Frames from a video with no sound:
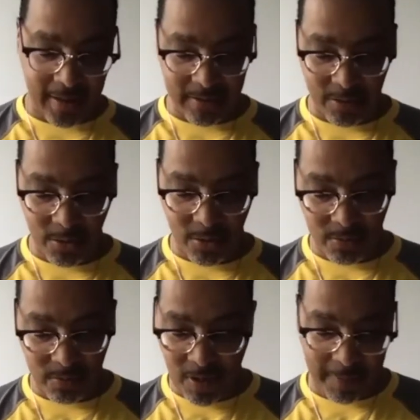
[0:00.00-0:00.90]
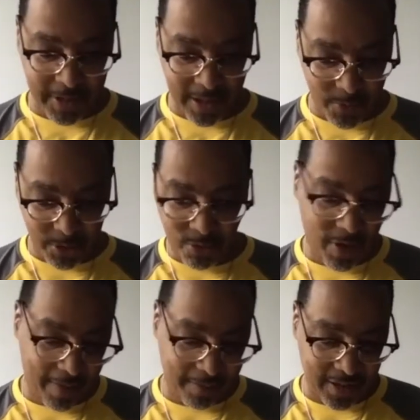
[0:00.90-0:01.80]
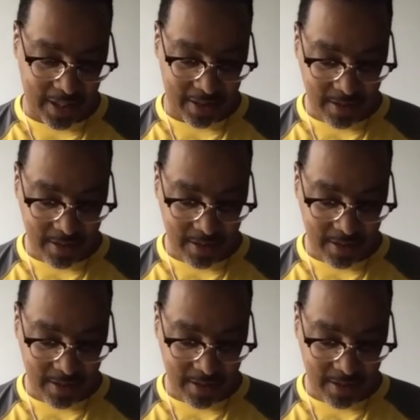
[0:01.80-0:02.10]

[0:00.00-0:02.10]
and you have to get what you won't have to get.